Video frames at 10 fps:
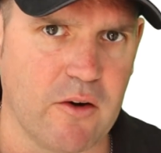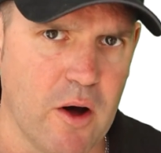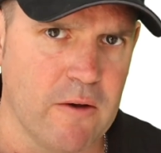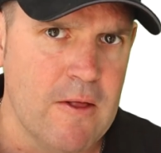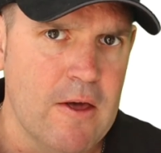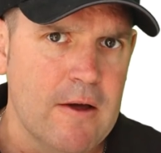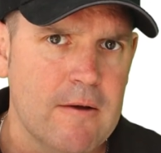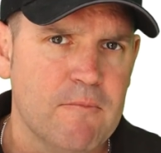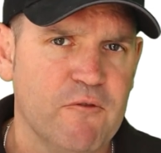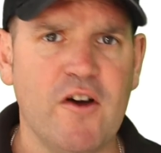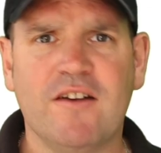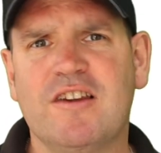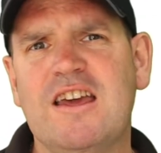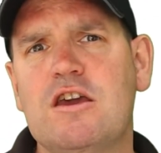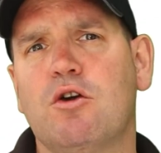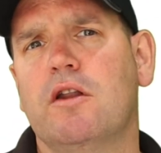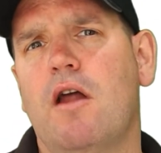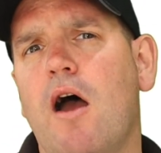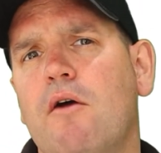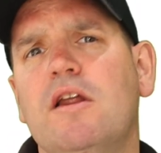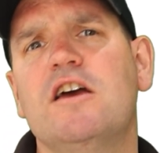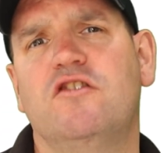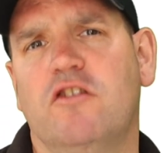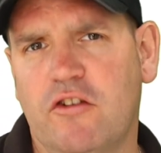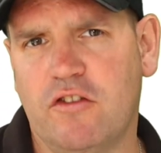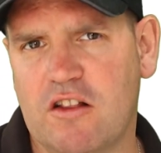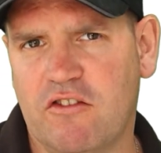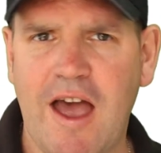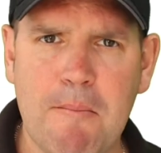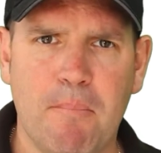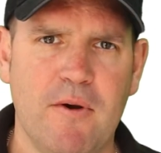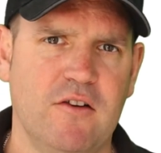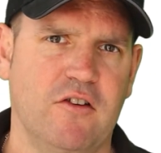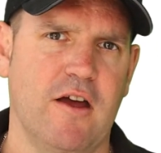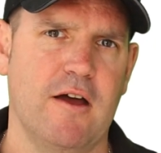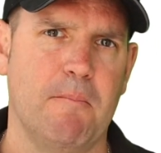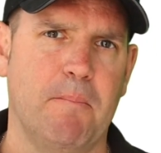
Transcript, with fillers: Well, Firstly, you can only adjust the temperature